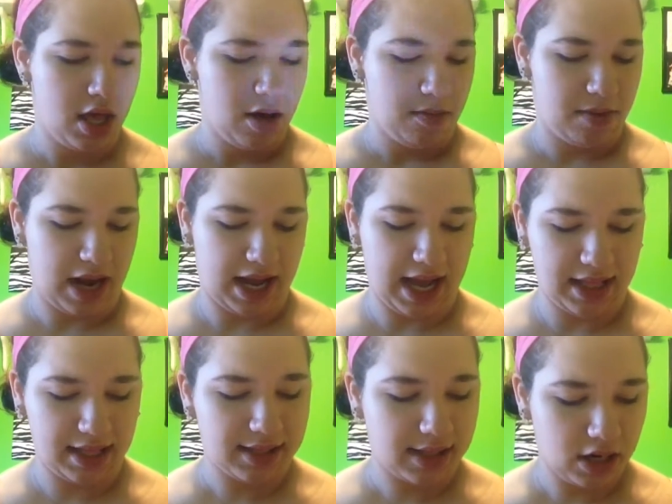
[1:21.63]
But I got
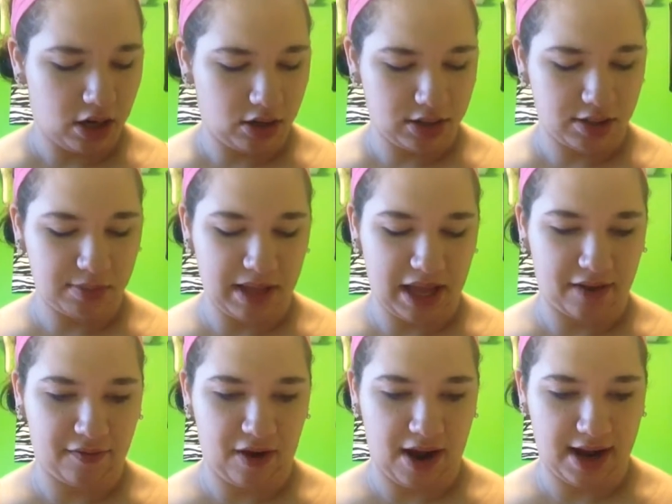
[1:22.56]
this at Ulta Black
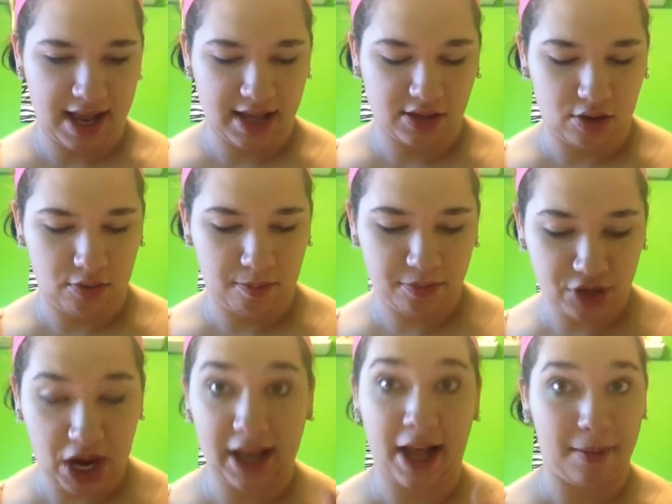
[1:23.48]
Friday, so
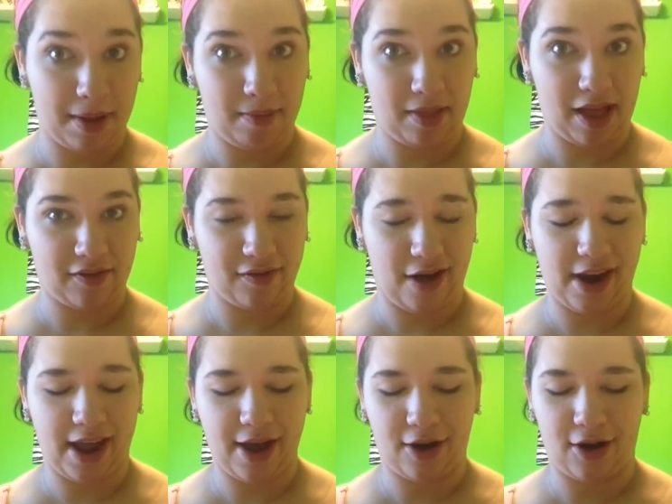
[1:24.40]
check out my Black
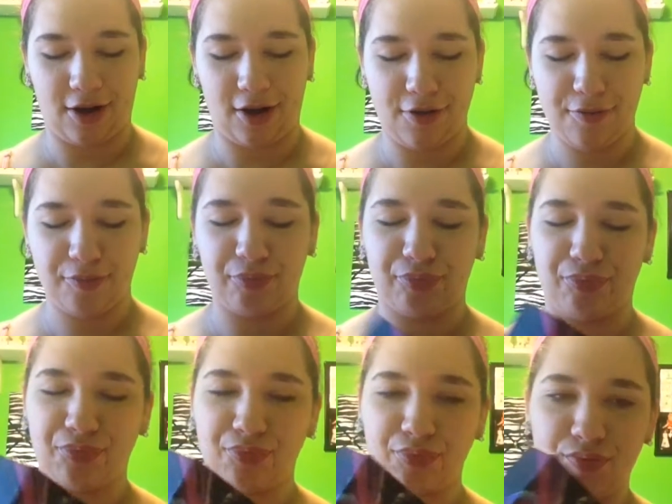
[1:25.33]
Friday haul.
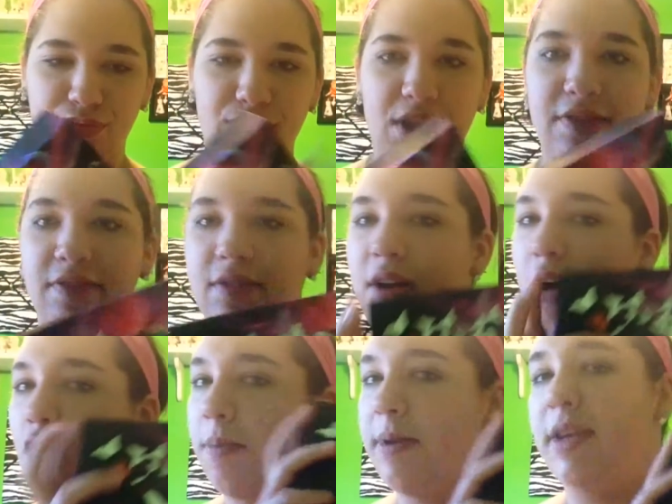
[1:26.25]

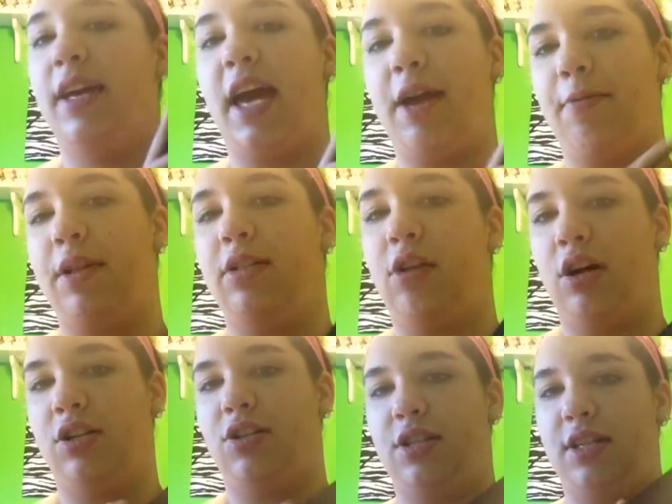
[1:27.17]
Urban Decay
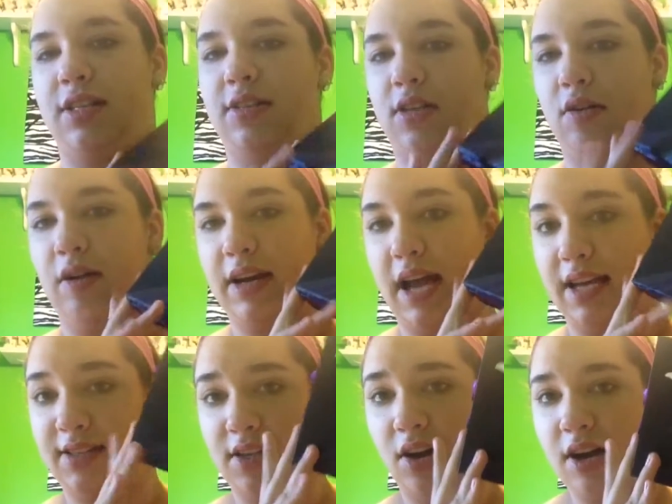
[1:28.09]
relaunched this, so and I
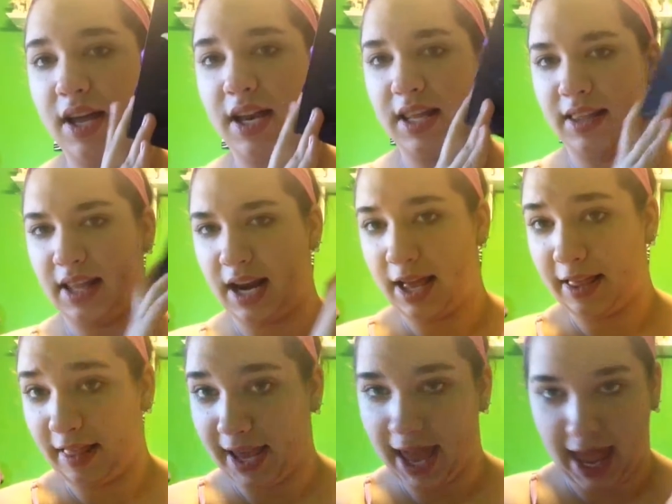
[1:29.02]
saw it, and then I
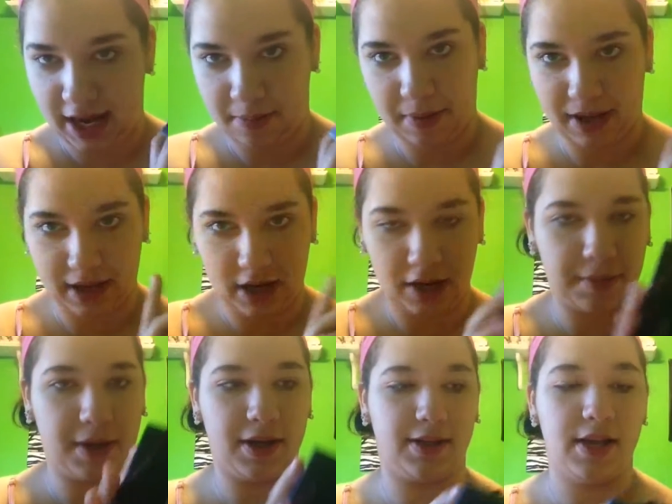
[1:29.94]
like had to pick it up
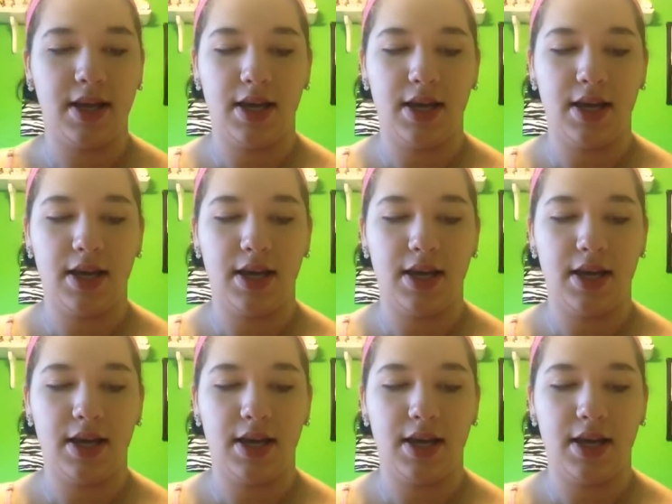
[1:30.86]
because